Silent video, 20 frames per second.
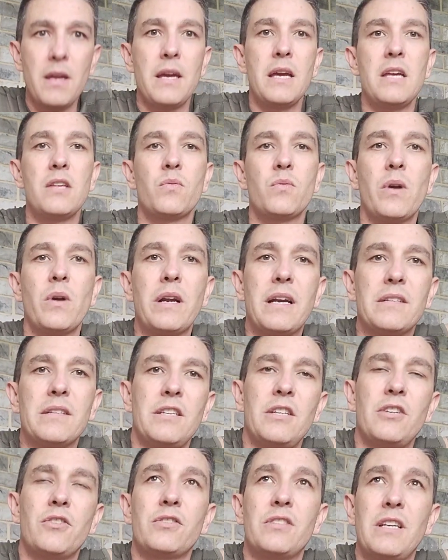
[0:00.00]
Here's where it
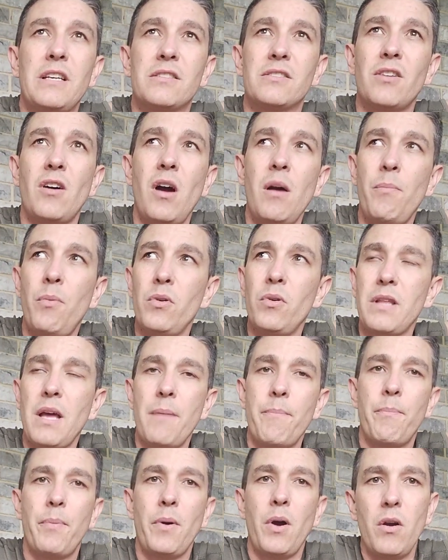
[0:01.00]
gets interesting. So I bought
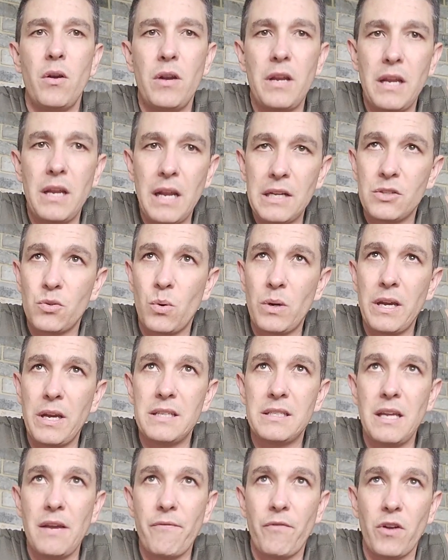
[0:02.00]
that boat in a
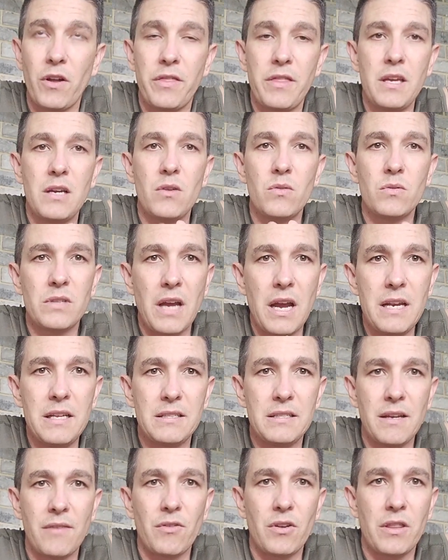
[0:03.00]
2018 for I think it was
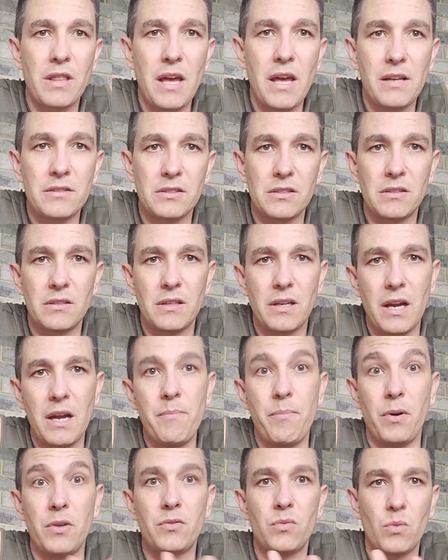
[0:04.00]
87,000.
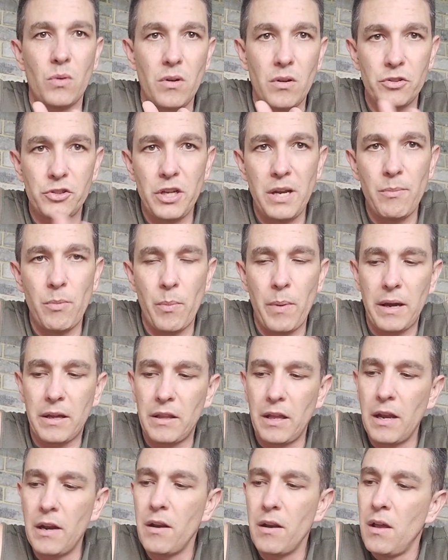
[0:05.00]
Okay, boats were a lot cheaper
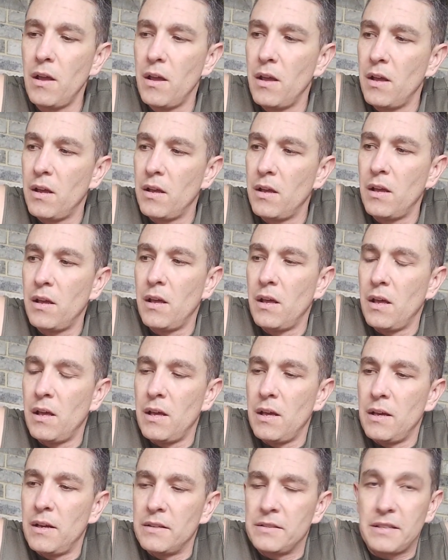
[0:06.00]
back then
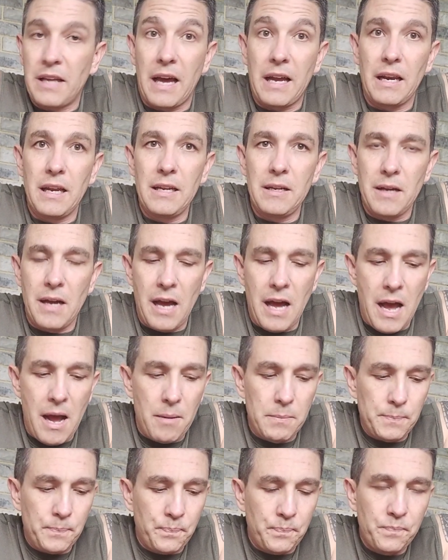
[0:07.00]
sadly.
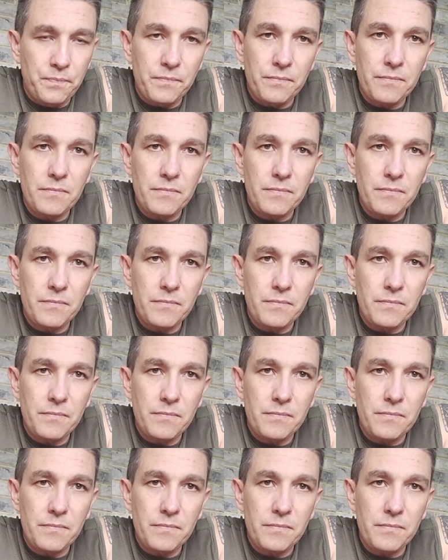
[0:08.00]
Um,